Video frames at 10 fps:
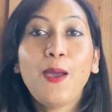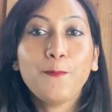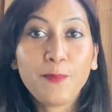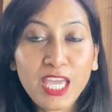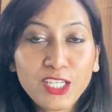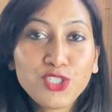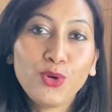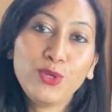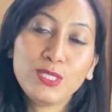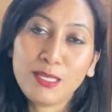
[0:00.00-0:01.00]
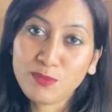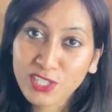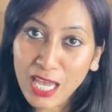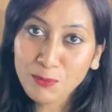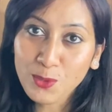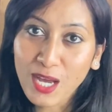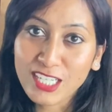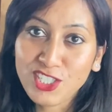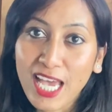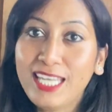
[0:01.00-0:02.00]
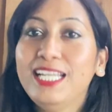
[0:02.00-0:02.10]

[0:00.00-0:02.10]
Make sure you subscribe to our channel